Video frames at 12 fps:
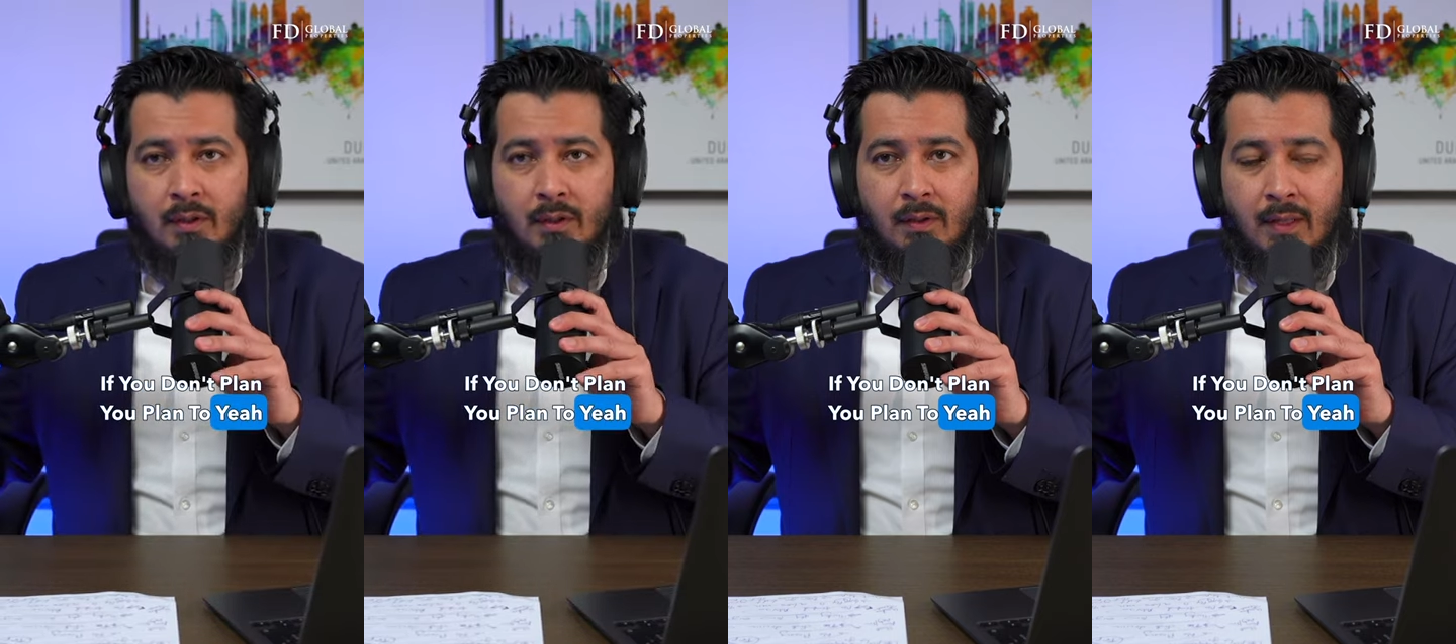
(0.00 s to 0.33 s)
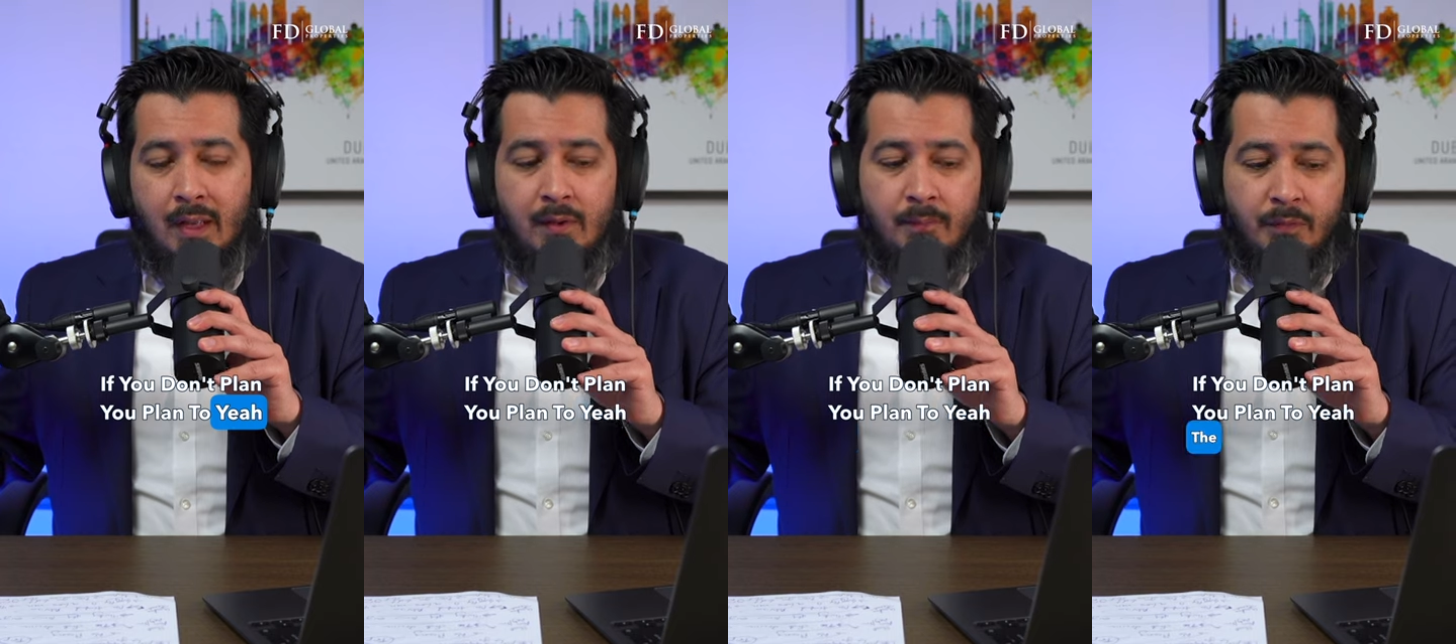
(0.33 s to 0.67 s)

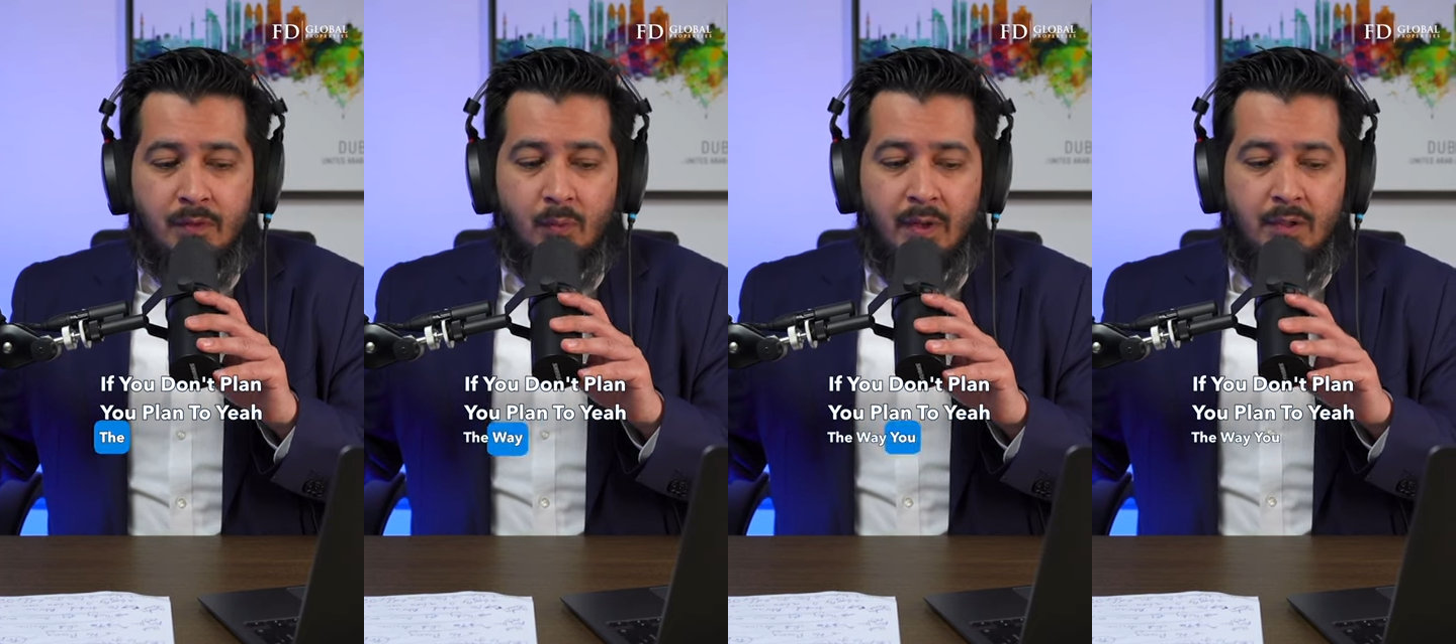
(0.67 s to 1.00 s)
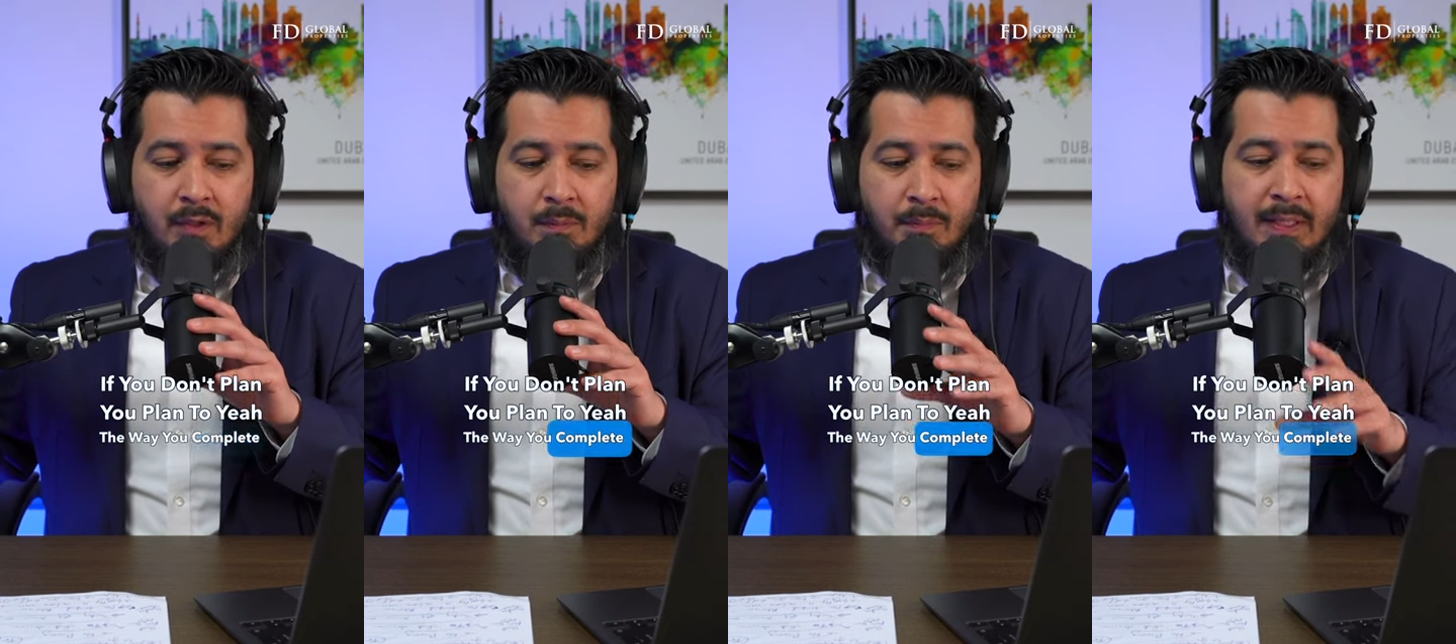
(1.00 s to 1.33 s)
yeah, the way
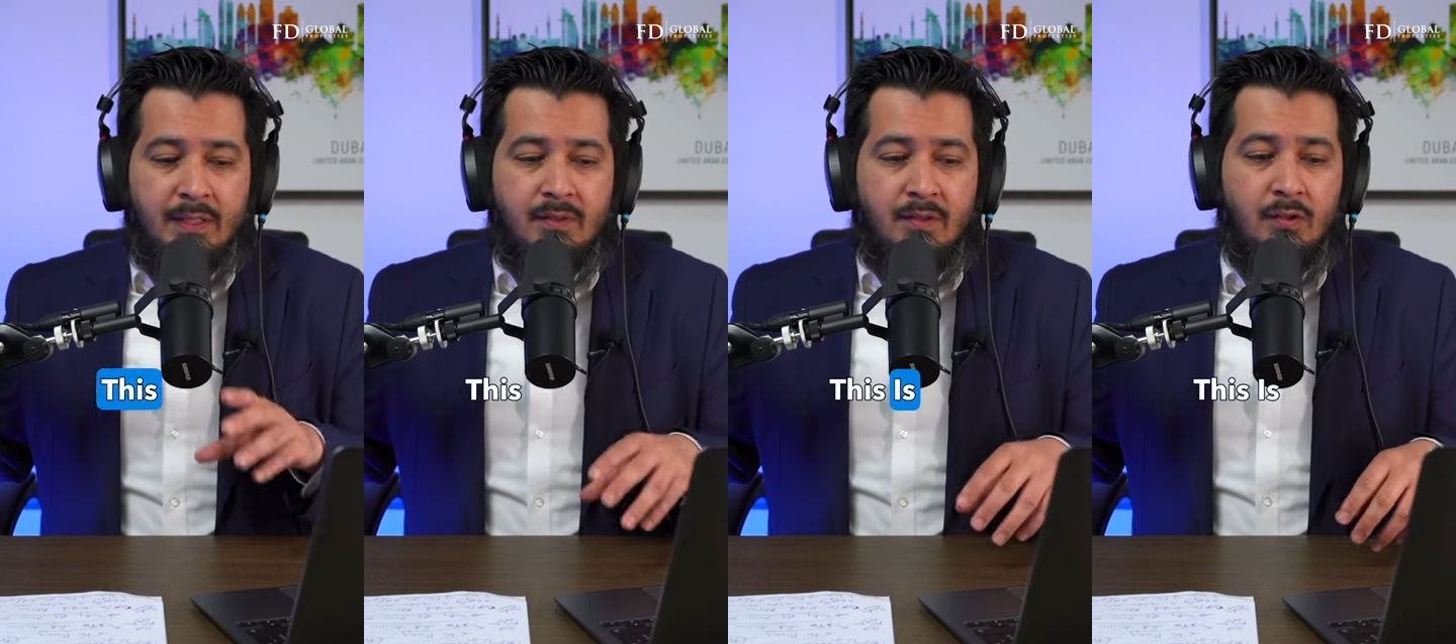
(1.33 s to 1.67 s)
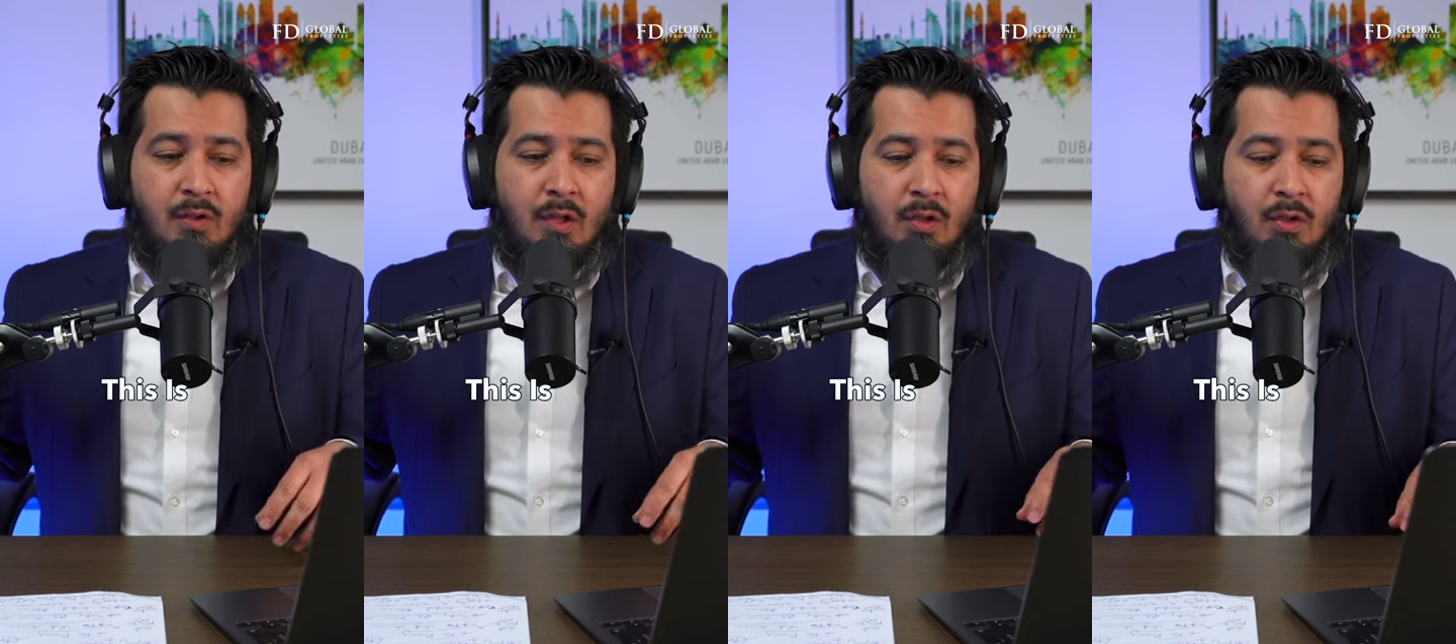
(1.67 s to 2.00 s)
you complete this
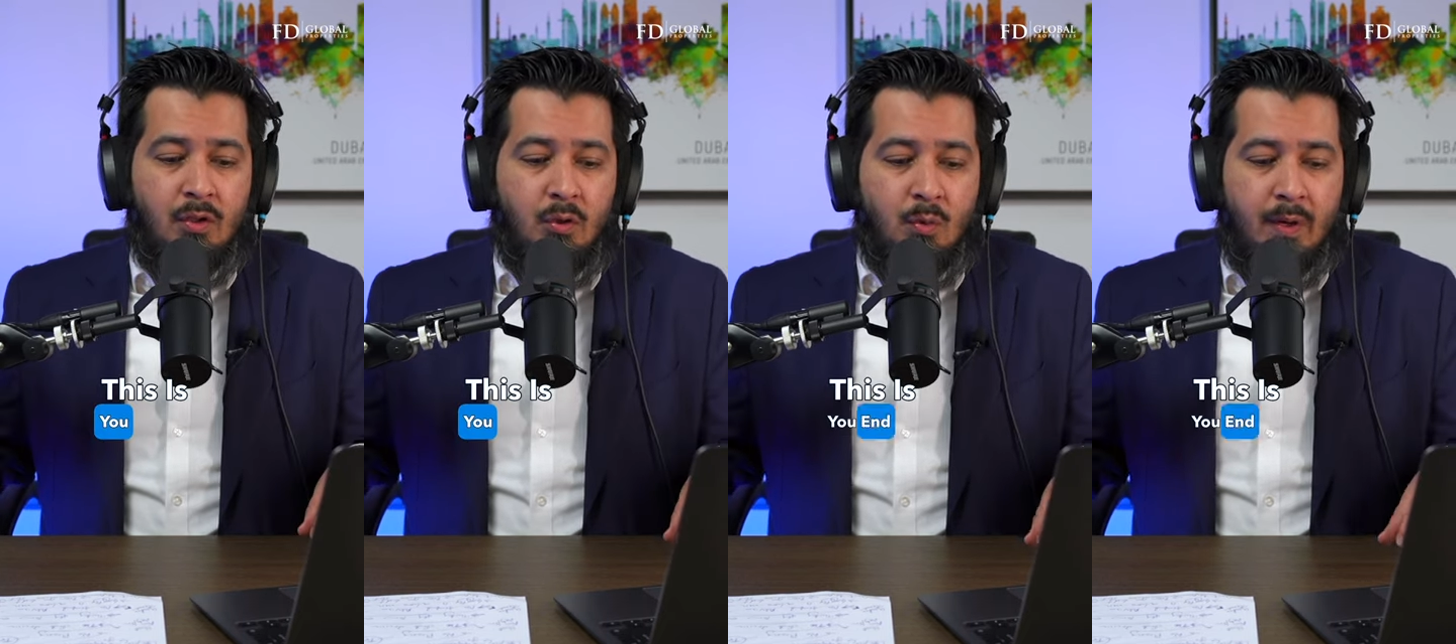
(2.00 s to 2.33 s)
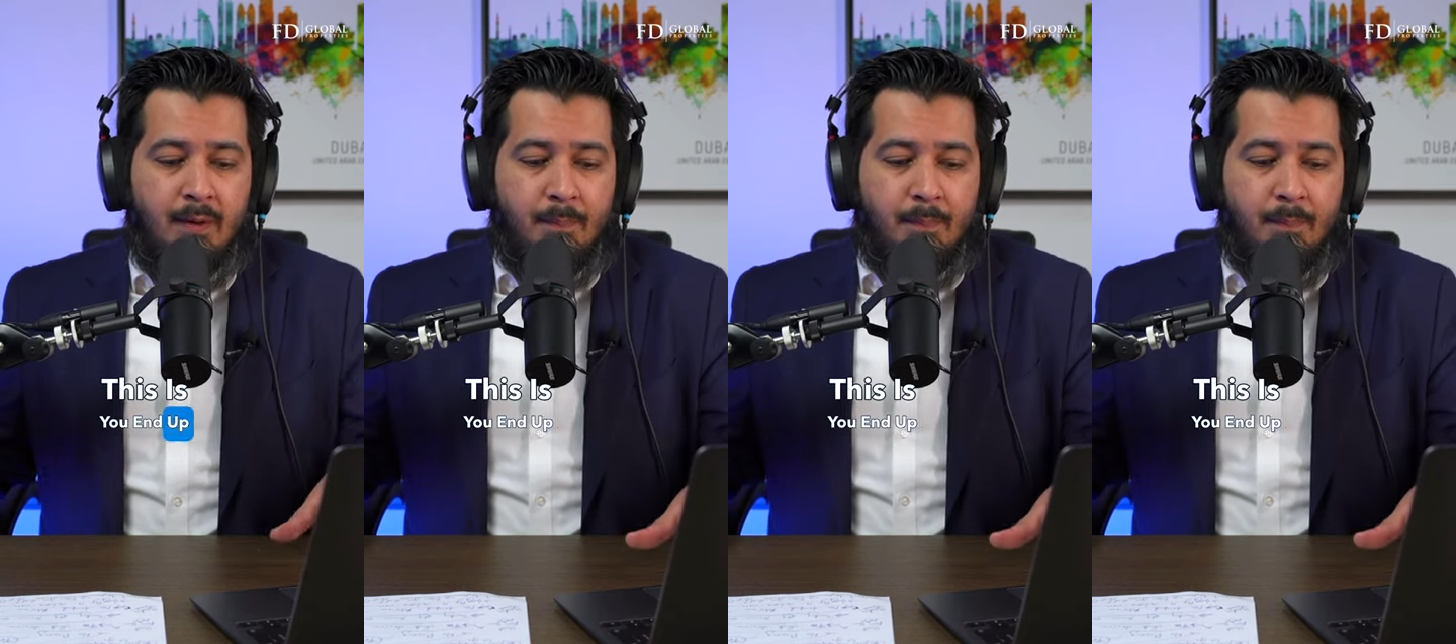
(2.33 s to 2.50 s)
is you end